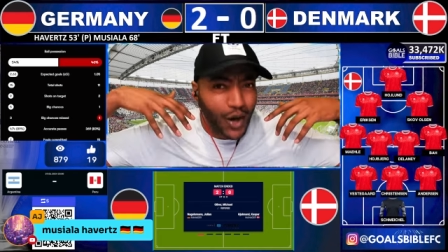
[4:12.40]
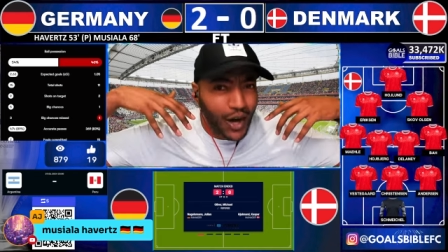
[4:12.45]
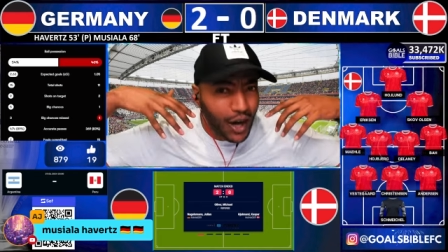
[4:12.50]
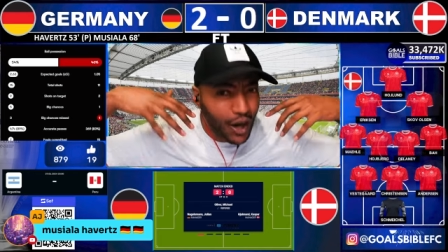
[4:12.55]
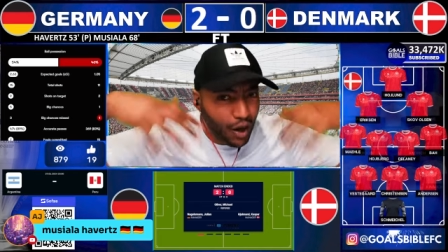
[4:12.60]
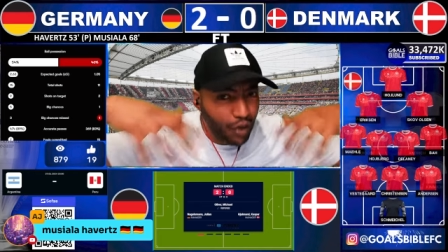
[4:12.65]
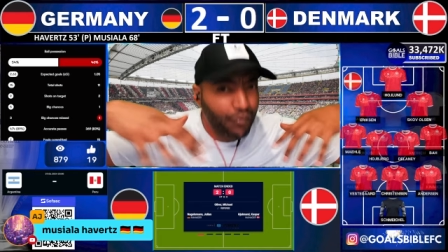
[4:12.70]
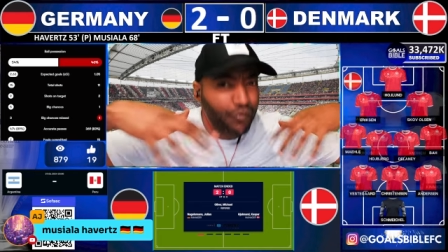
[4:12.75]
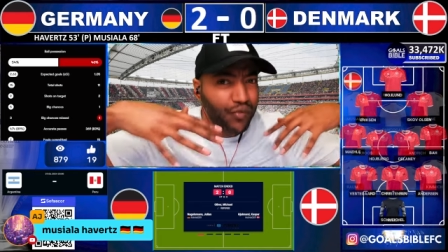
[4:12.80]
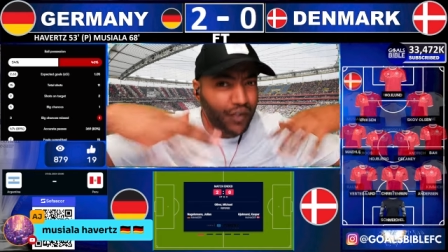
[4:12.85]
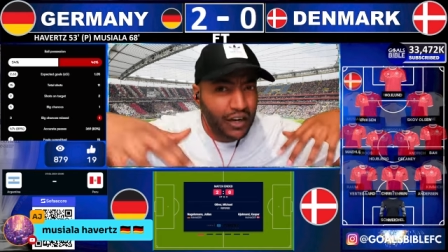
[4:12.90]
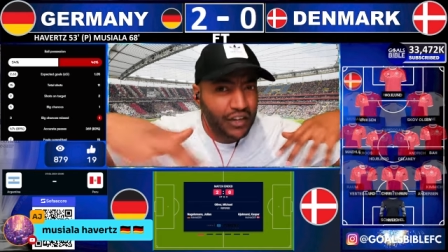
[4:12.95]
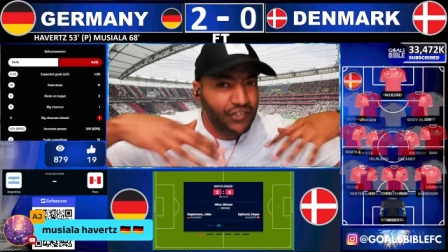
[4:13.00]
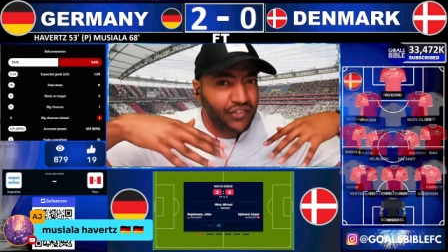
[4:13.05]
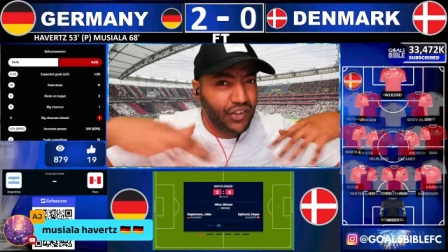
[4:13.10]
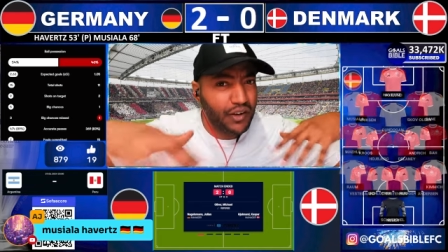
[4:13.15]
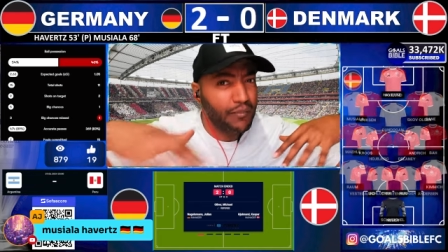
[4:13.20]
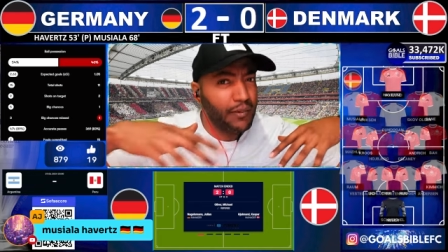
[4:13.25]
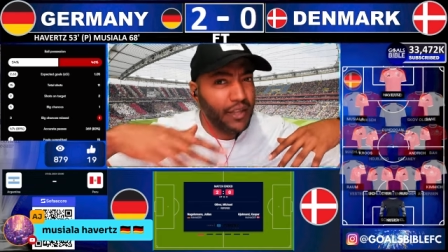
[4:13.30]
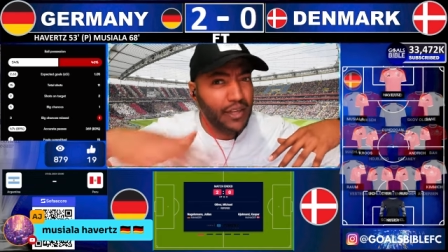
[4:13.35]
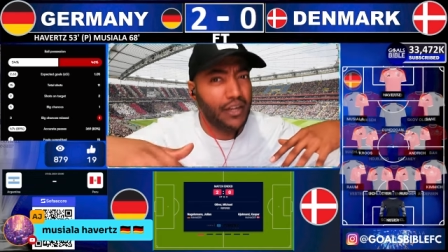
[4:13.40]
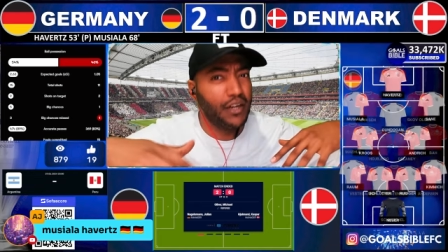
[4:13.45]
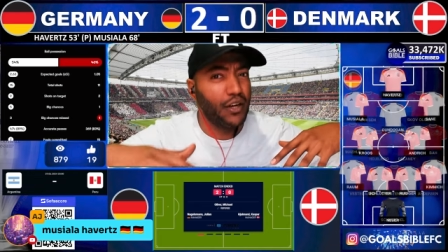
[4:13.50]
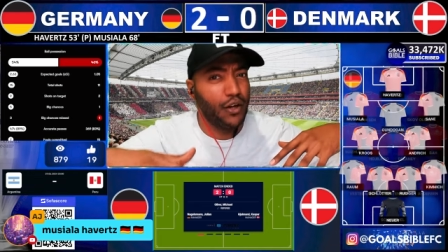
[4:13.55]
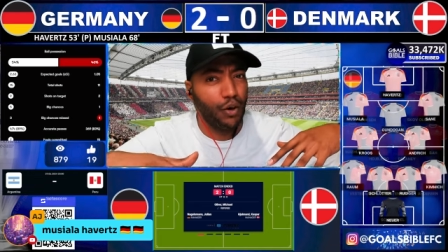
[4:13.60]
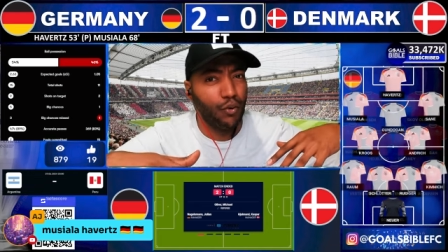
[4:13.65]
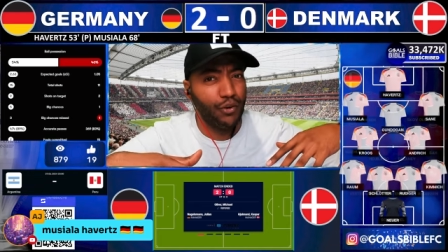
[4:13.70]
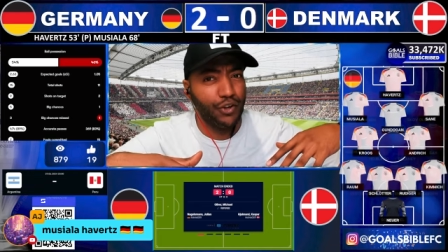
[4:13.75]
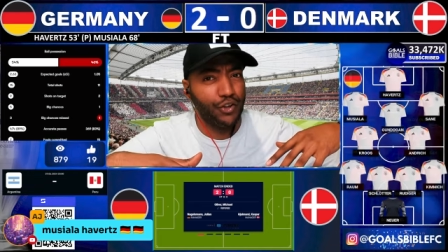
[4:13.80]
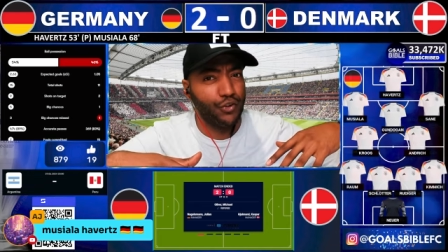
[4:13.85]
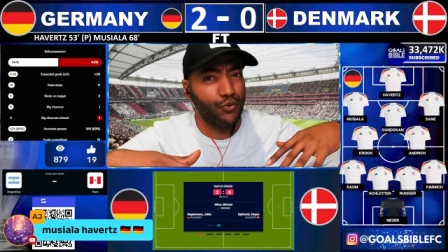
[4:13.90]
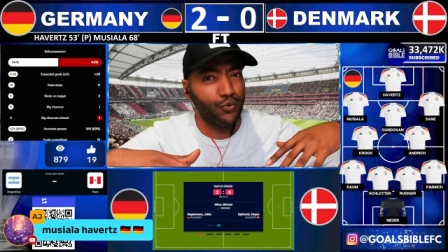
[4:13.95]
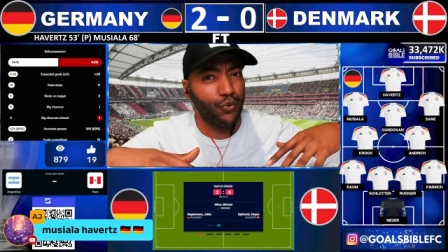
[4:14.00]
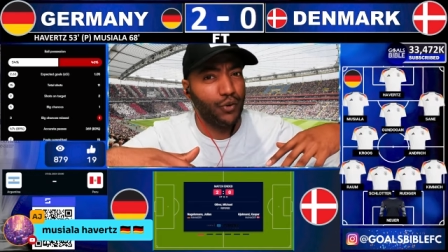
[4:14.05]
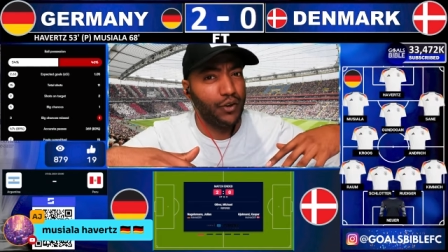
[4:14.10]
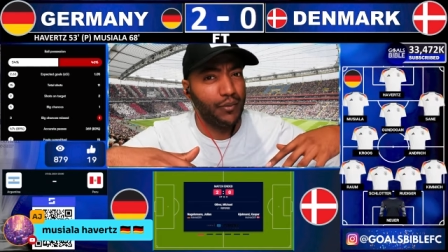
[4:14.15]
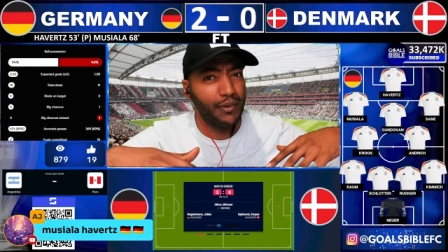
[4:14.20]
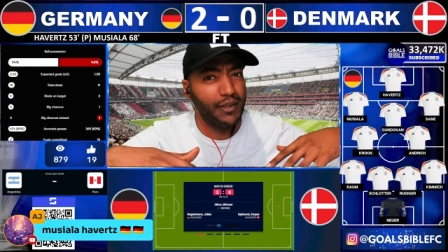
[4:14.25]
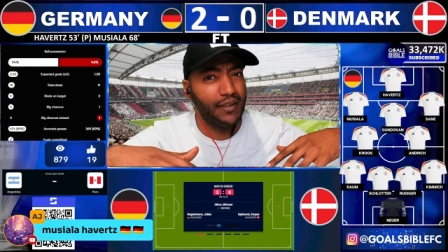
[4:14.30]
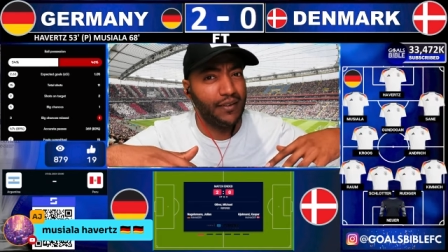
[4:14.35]
how far Germany can go in this
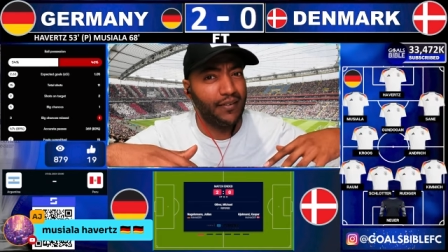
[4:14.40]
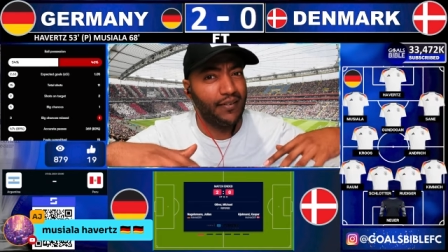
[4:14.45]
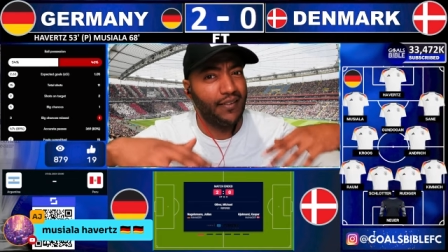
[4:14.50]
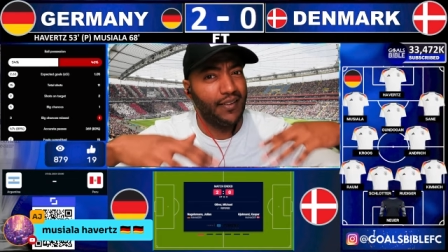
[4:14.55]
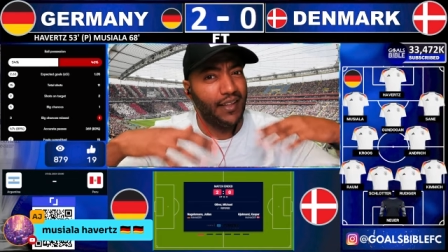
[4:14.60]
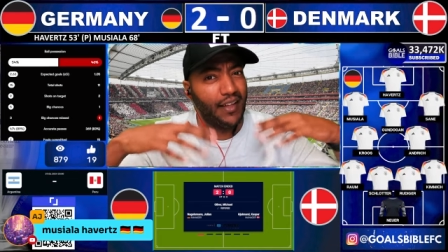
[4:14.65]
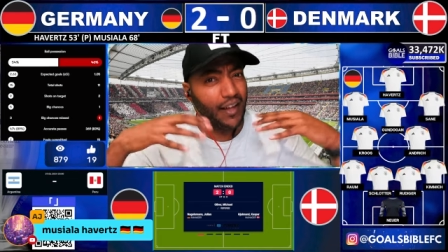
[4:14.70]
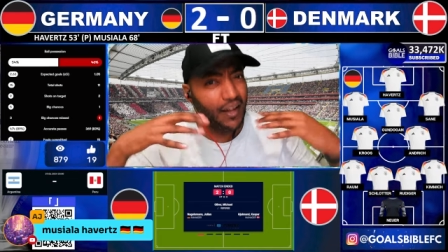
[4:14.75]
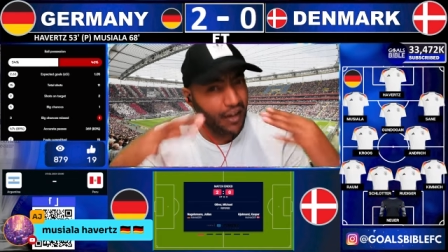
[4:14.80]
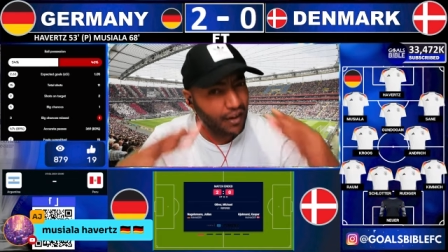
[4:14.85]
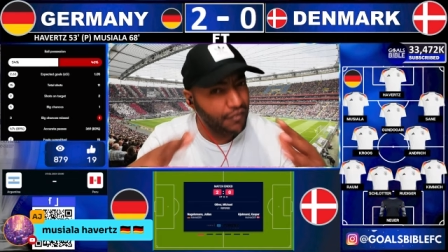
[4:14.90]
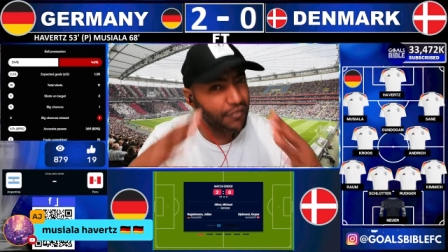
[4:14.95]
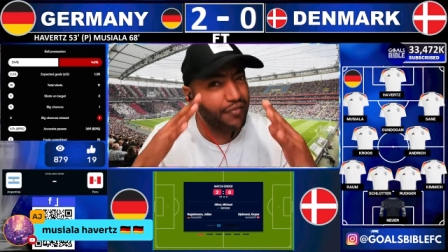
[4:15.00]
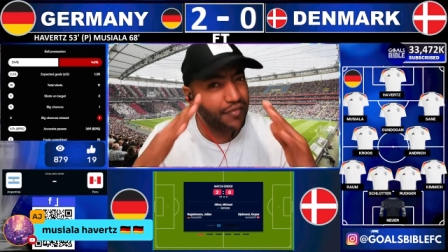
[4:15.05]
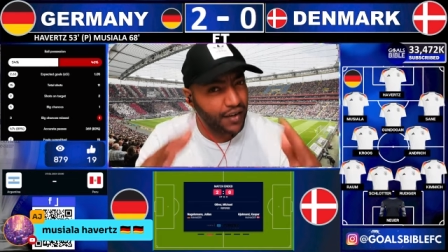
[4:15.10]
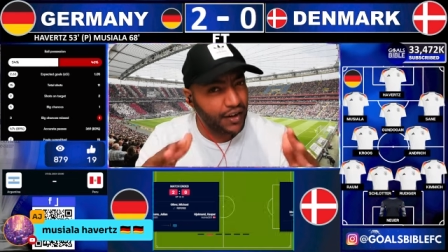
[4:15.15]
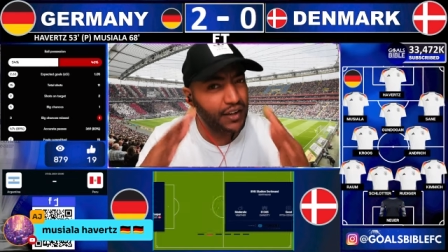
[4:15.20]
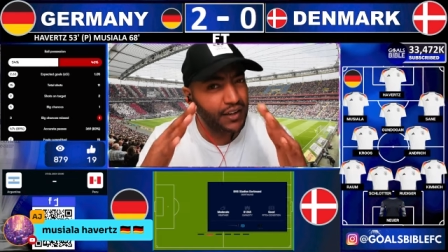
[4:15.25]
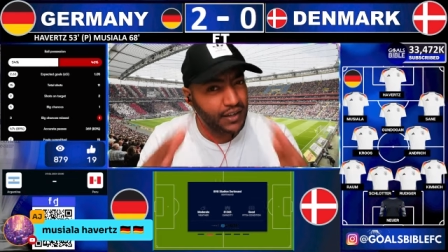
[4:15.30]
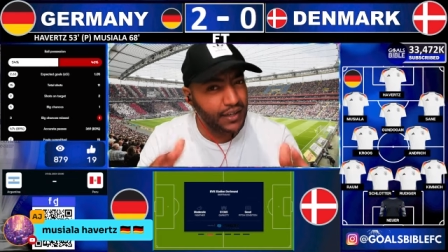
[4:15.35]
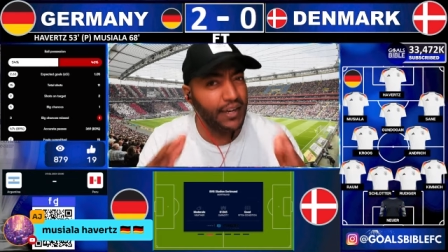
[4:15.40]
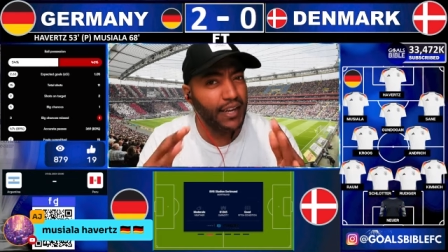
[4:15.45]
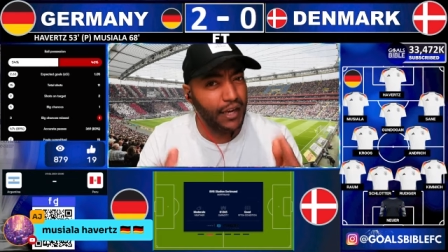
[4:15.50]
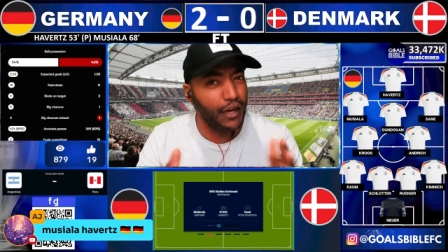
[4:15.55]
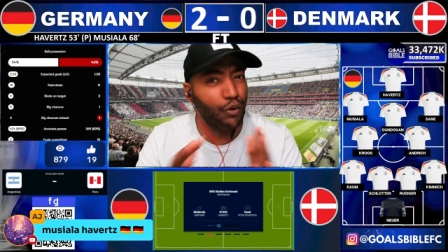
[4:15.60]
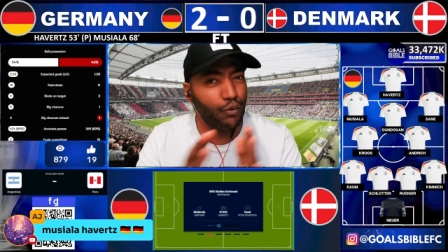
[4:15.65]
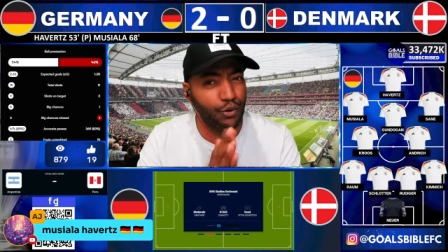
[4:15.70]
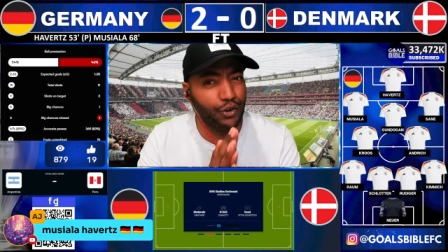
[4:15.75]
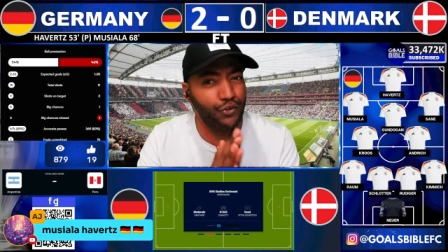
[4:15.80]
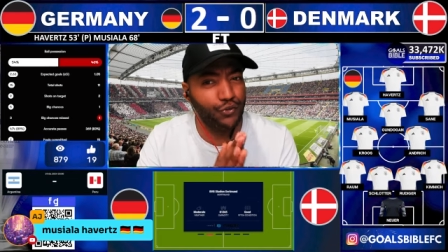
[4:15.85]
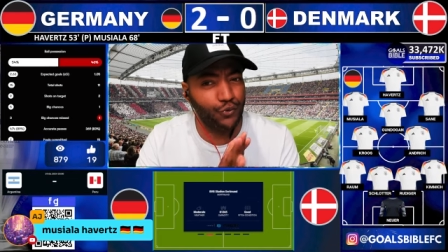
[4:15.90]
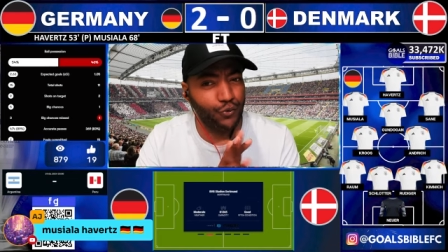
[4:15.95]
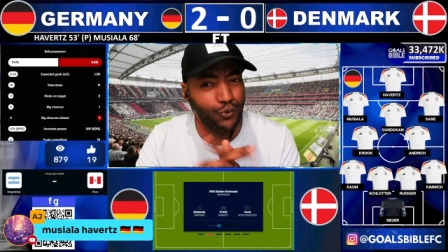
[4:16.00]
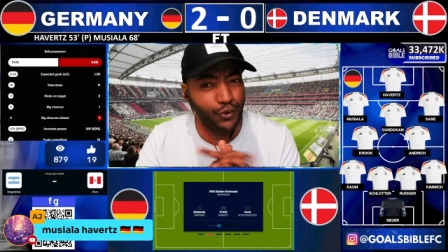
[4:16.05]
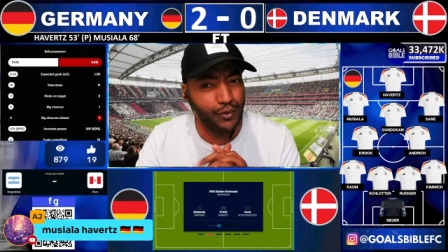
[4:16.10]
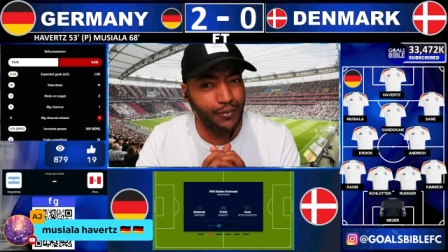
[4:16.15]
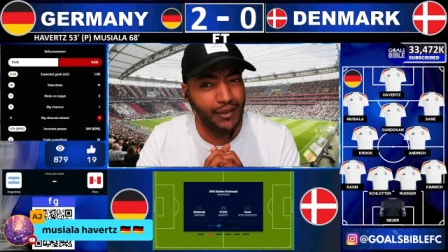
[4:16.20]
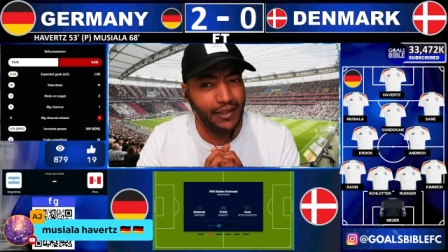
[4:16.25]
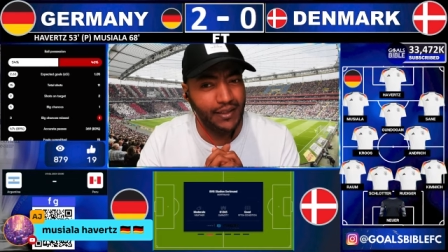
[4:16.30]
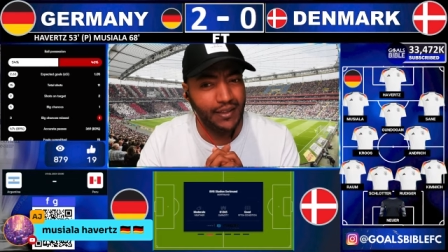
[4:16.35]
tournament. How far can they go in this
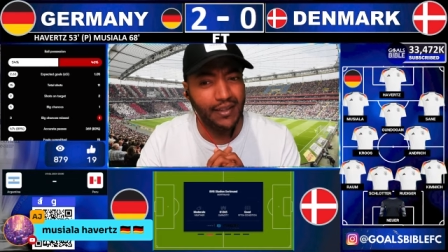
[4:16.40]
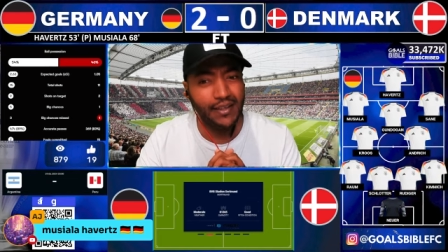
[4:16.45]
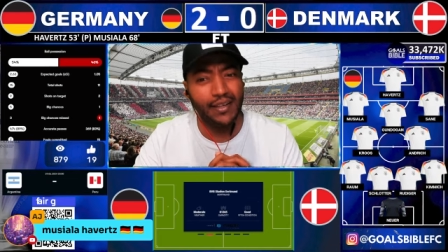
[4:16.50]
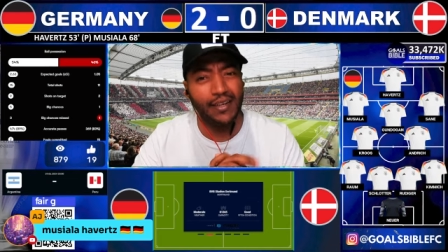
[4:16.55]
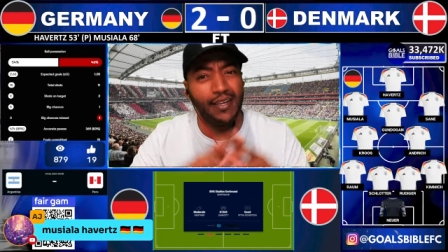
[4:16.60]
tournament?